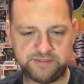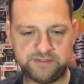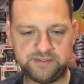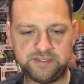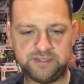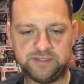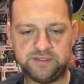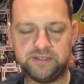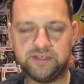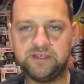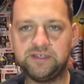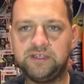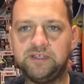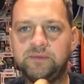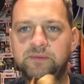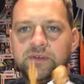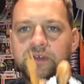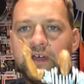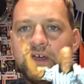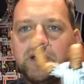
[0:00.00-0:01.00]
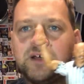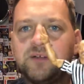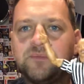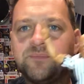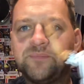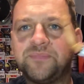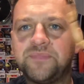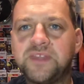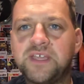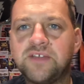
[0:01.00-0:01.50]
And here we are.
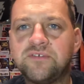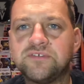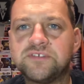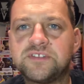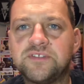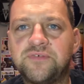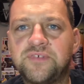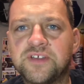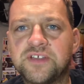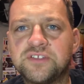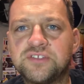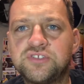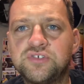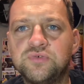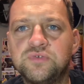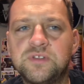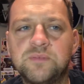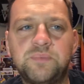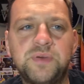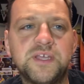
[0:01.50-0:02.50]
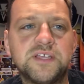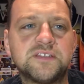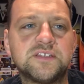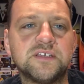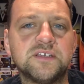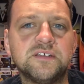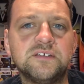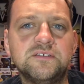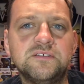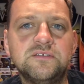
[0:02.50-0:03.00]
There is the figure to depict
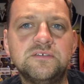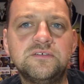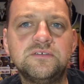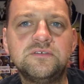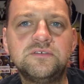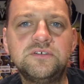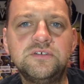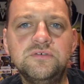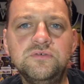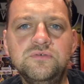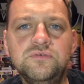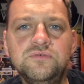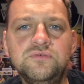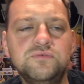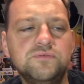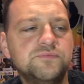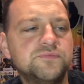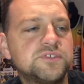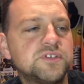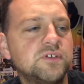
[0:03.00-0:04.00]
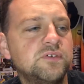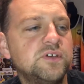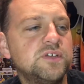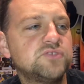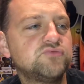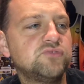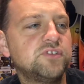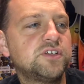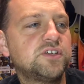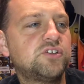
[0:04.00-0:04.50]
it. 2! So
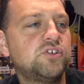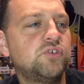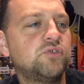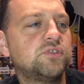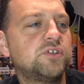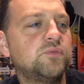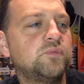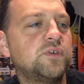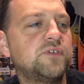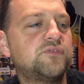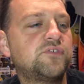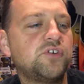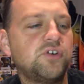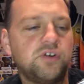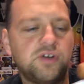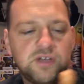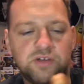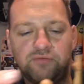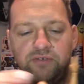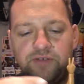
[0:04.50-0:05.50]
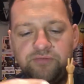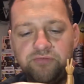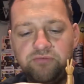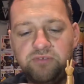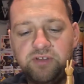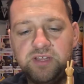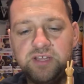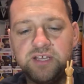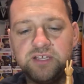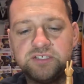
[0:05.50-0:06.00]
it's really cool that we've got a
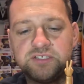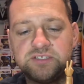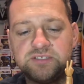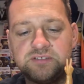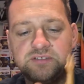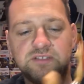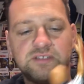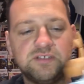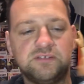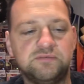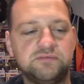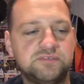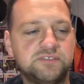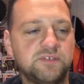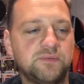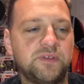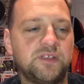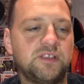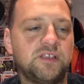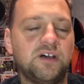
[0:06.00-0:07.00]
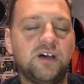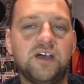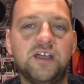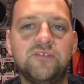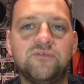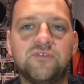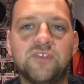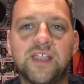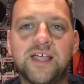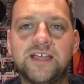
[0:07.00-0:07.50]
referee. That's, you know, something that
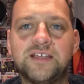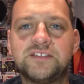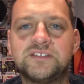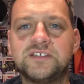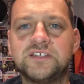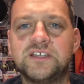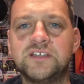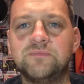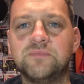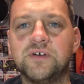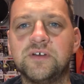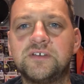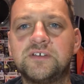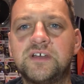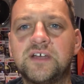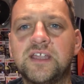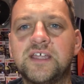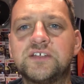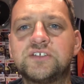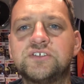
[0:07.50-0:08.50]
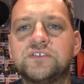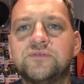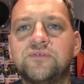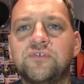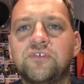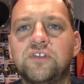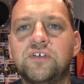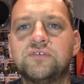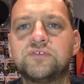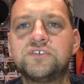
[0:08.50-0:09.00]
I've lacked in my collection for
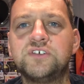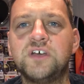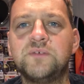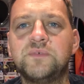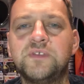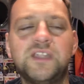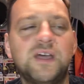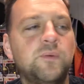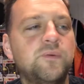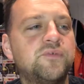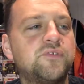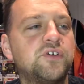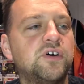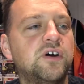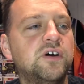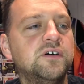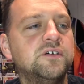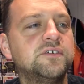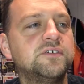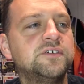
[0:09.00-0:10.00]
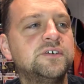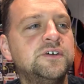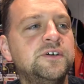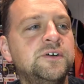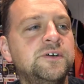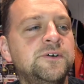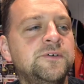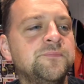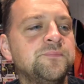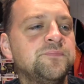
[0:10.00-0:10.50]
a long time. But now we've got
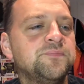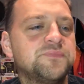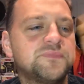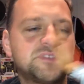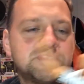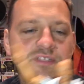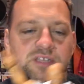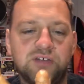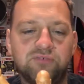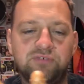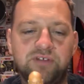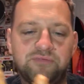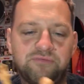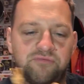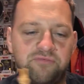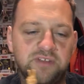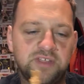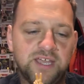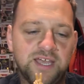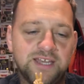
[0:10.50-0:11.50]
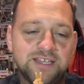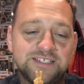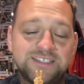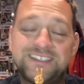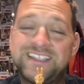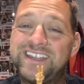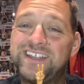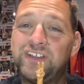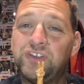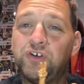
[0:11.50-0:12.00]
a referee, and it's
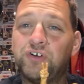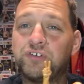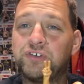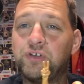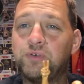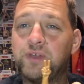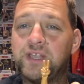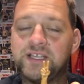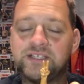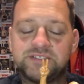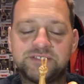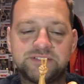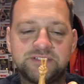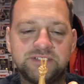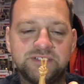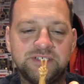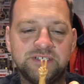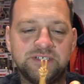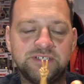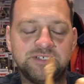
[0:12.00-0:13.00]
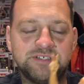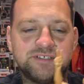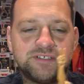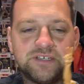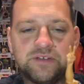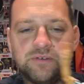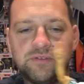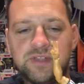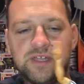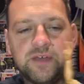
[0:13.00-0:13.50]
Teddy Long, no less.
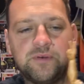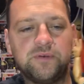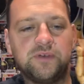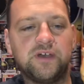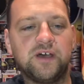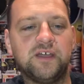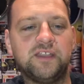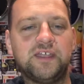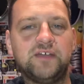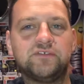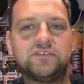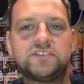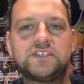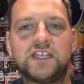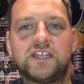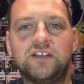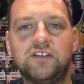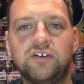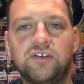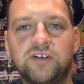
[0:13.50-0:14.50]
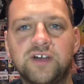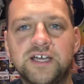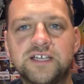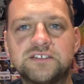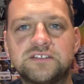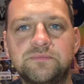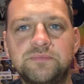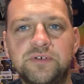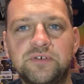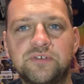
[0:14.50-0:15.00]
So there we are. There is Teddy Long as
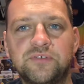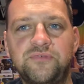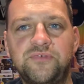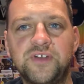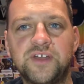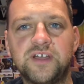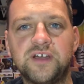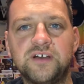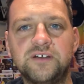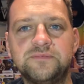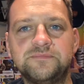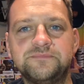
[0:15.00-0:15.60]
the Build-A-Figure.